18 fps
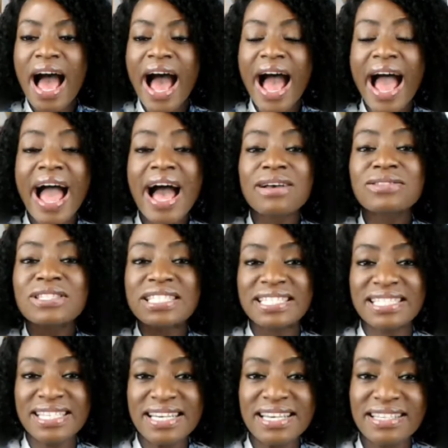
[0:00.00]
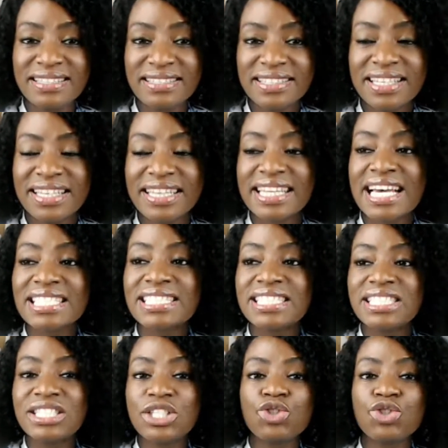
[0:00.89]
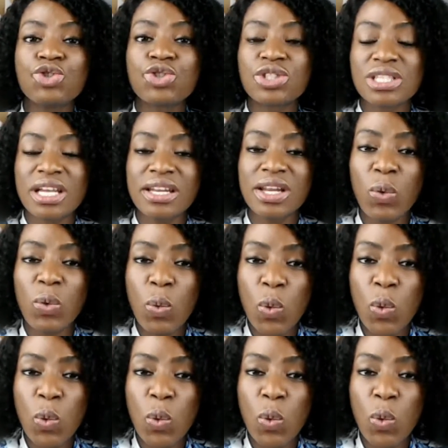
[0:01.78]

I have seen that since you started